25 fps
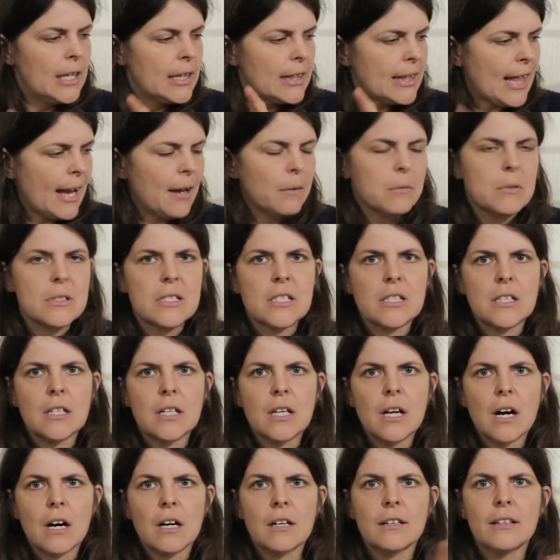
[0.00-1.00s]
That was the
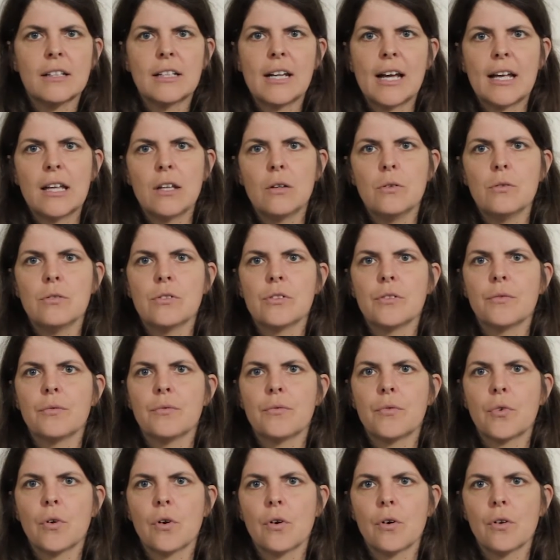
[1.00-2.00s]
yarn that I used
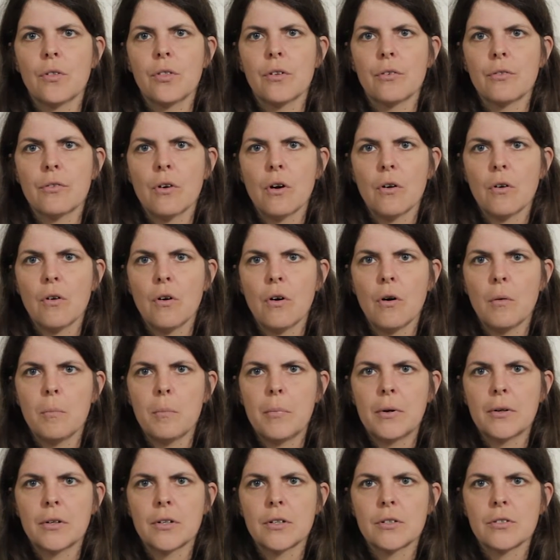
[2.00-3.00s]
for the
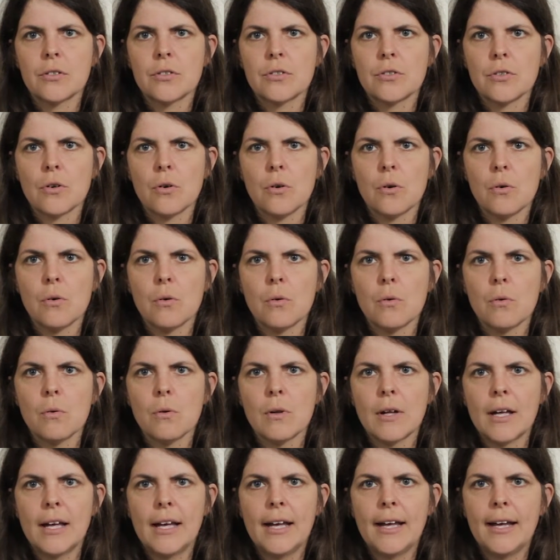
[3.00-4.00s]
Rockhopper
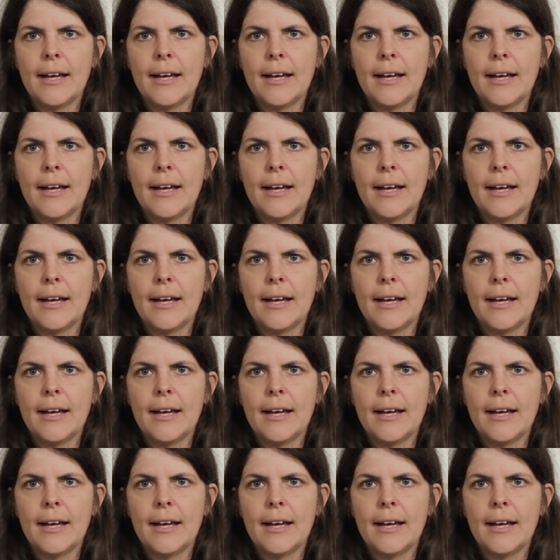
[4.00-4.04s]
Shawl.